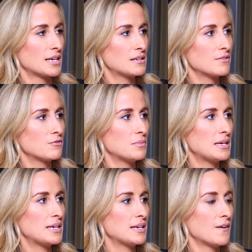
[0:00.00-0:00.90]
give
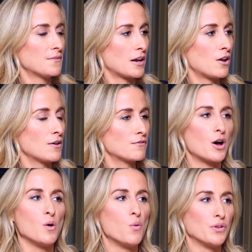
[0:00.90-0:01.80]
me the life
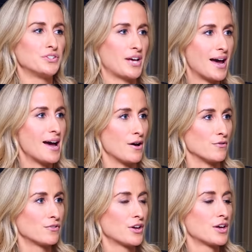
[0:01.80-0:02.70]
that I want to have.